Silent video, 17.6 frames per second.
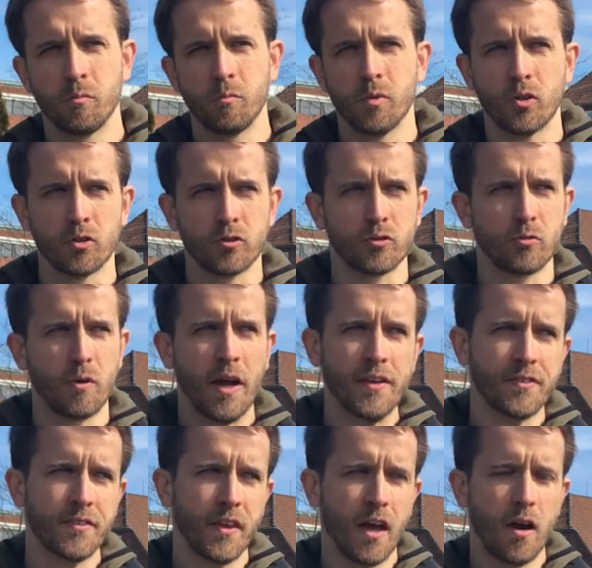because
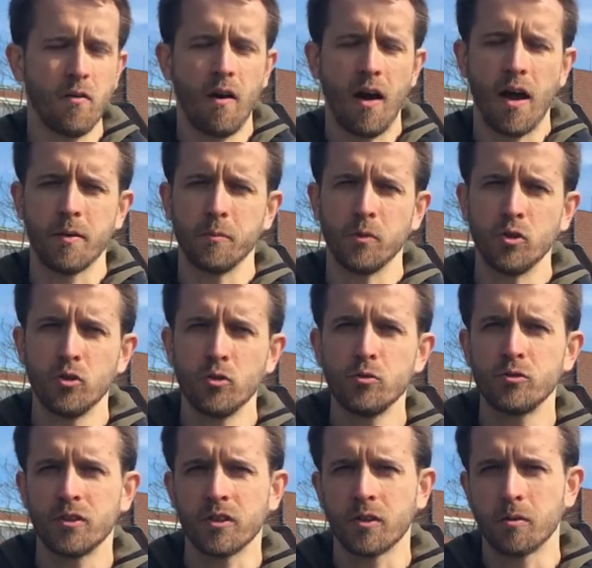right now I'm
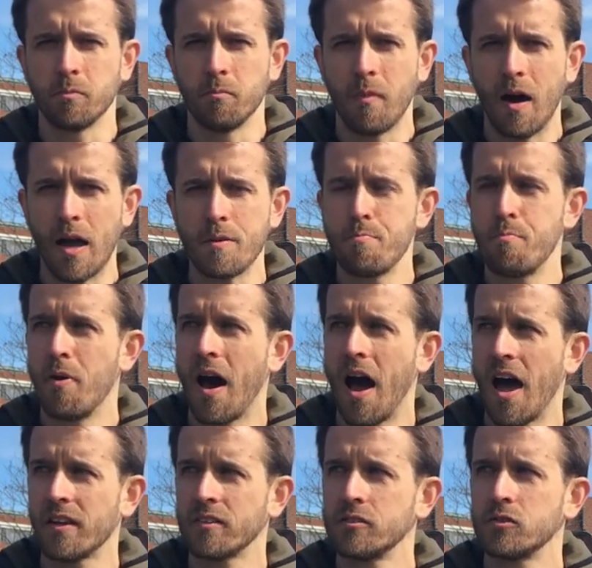using my
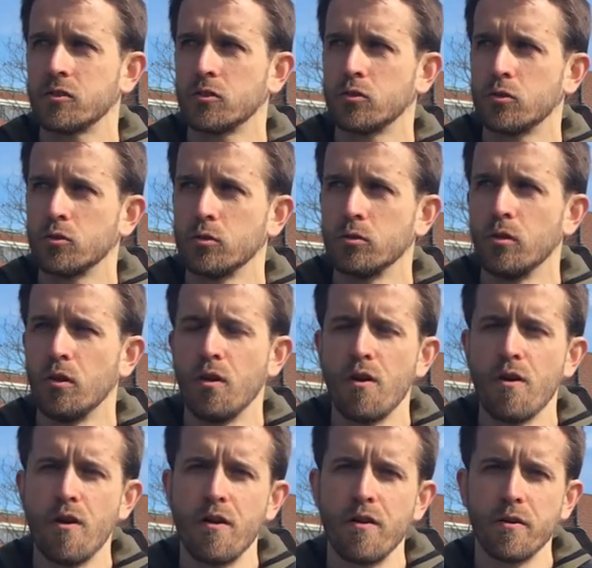past to
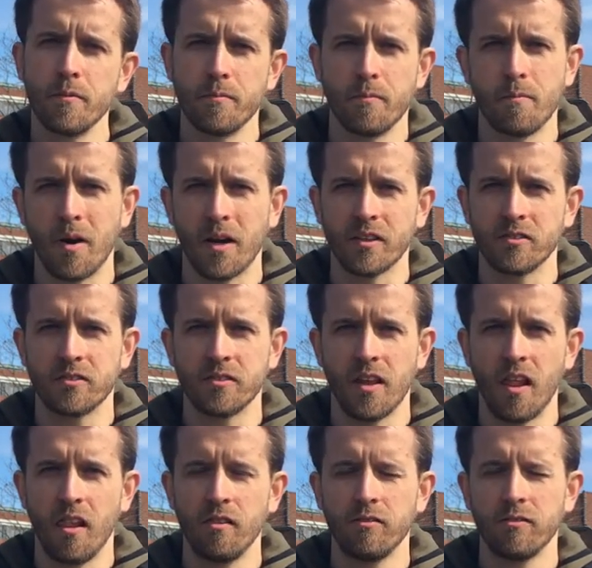learn
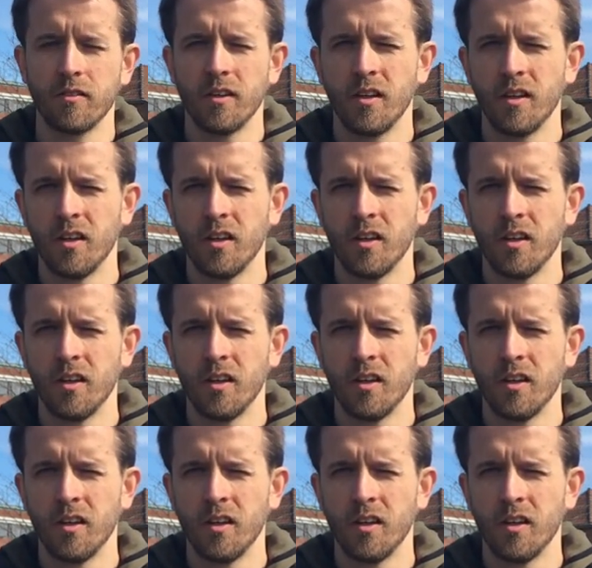myself,